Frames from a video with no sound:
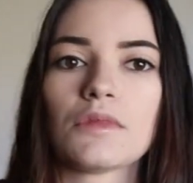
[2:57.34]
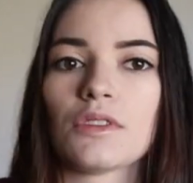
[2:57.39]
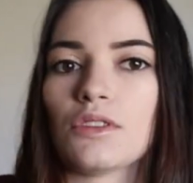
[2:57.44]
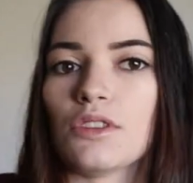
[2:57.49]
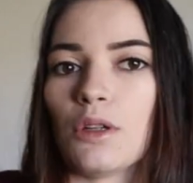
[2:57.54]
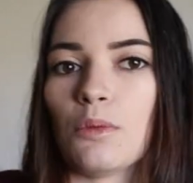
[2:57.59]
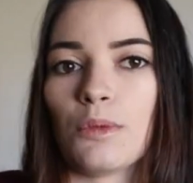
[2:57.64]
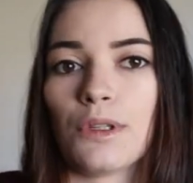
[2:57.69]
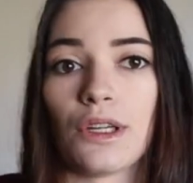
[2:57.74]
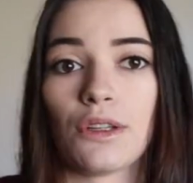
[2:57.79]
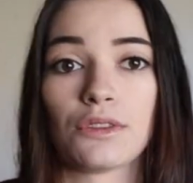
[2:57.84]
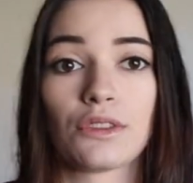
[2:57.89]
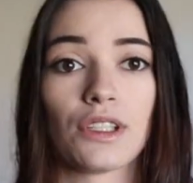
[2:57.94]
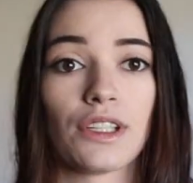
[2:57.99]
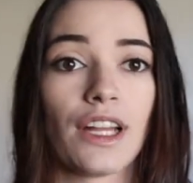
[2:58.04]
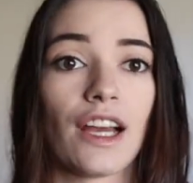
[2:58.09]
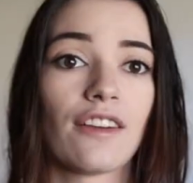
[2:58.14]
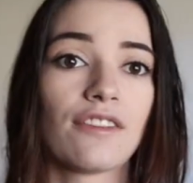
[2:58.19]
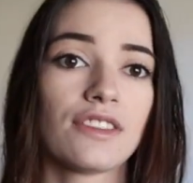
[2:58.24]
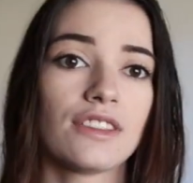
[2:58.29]
Someone else
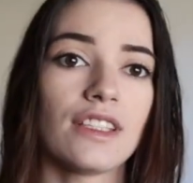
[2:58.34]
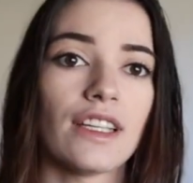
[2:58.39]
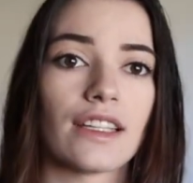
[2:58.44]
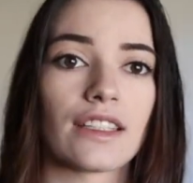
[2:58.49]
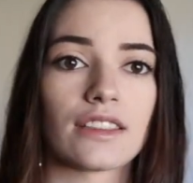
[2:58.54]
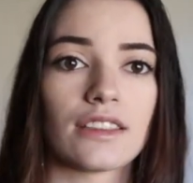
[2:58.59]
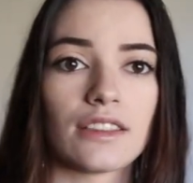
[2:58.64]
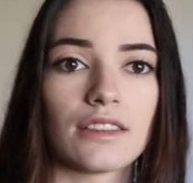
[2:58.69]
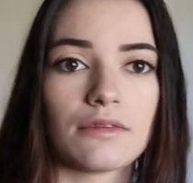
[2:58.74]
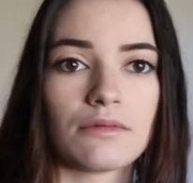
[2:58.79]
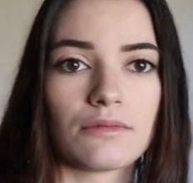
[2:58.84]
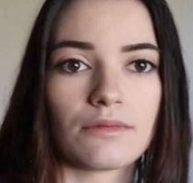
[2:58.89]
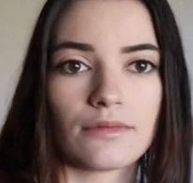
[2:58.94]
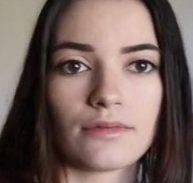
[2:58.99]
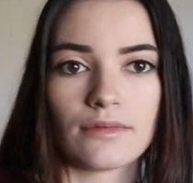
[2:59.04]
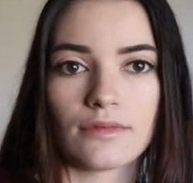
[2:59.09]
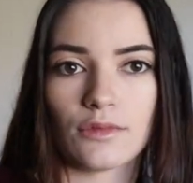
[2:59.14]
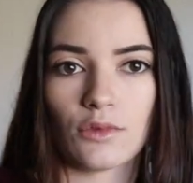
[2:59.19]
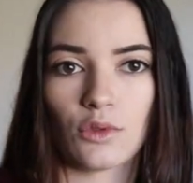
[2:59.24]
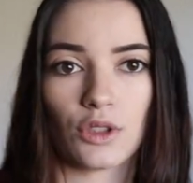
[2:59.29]
could have 6
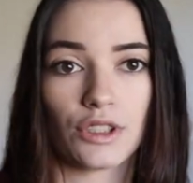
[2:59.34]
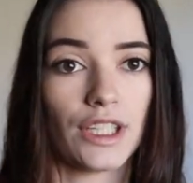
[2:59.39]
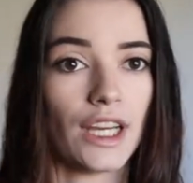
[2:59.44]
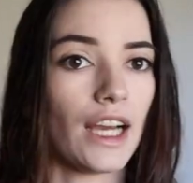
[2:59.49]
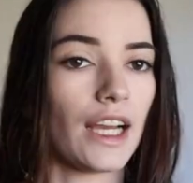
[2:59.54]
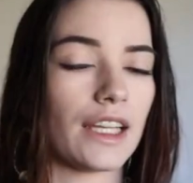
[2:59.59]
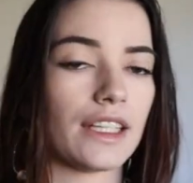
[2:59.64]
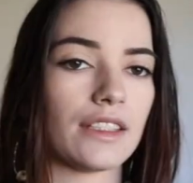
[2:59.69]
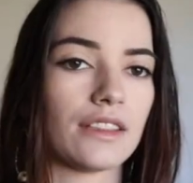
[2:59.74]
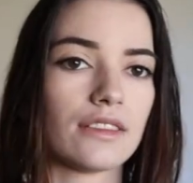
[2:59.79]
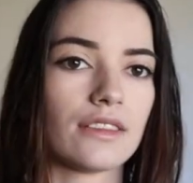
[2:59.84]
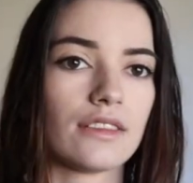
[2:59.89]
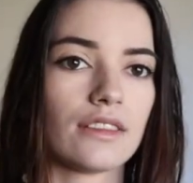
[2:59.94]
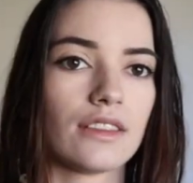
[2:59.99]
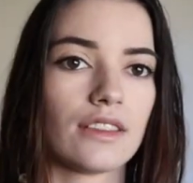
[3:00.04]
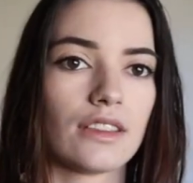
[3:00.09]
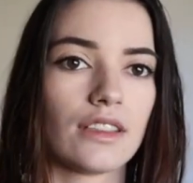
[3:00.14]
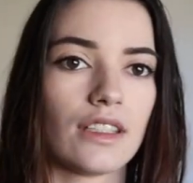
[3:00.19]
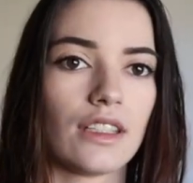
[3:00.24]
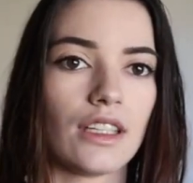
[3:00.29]
or 9,
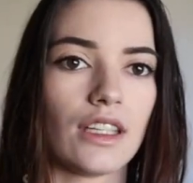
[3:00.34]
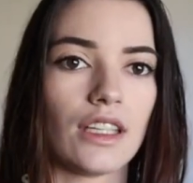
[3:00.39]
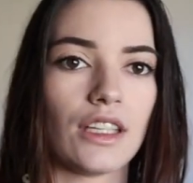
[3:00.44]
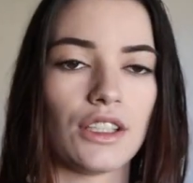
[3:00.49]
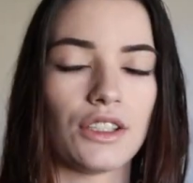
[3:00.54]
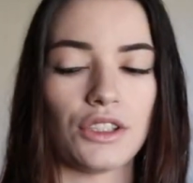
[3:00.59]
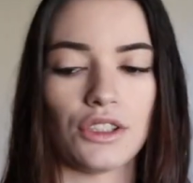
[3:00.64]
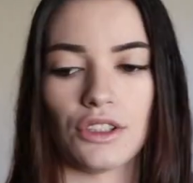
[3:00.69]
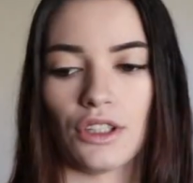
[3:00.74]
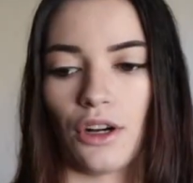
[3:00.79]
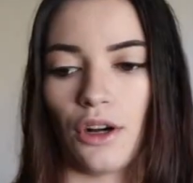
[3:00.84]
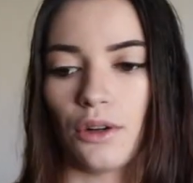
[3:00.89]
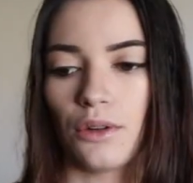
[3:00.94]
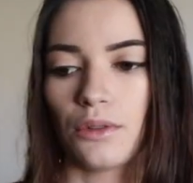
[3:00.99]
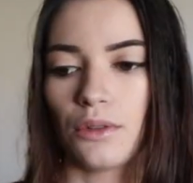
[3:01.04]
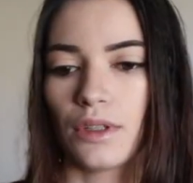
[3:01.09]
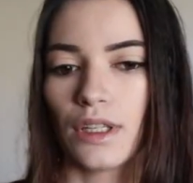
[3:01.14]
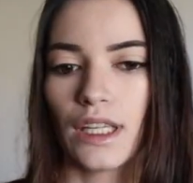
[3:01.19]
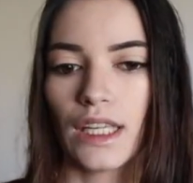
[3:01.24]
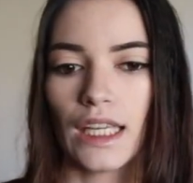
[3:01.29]
you know.